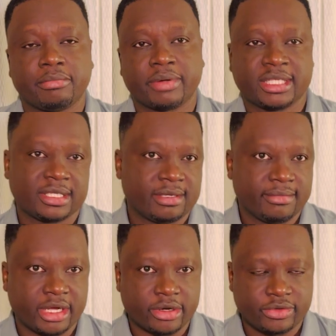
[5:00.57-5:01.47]
President
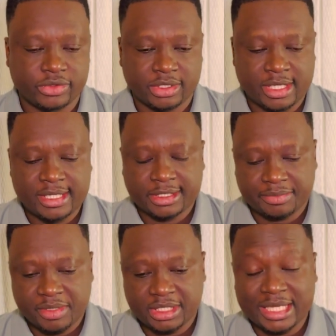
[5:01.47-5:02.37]
Macron's
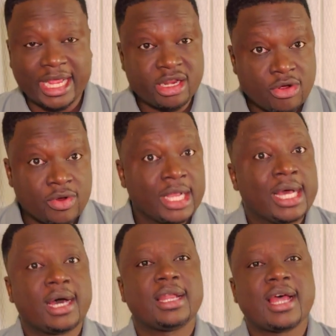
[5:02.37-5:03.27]
speech, and I know
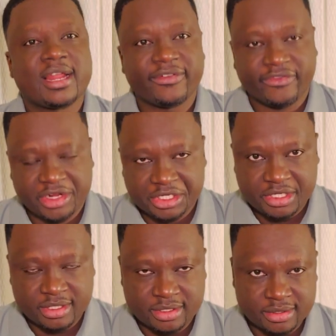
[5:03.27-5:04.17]
a lot of
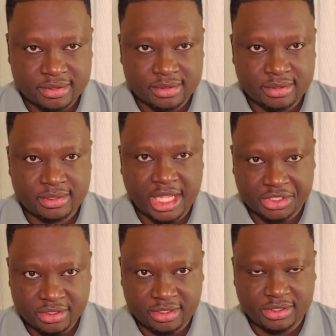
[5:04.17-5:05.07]
French
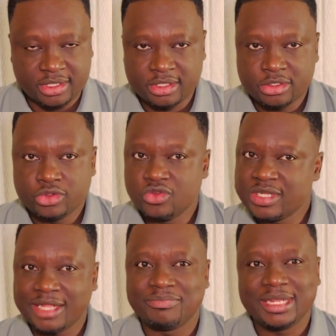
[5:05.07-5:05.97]
nationals do
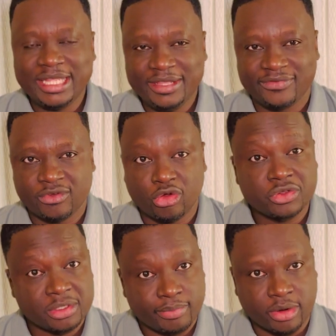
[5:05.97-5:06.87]
not believe or
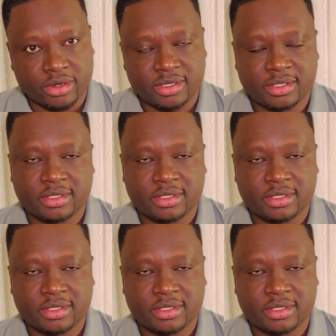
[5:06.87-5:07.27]
support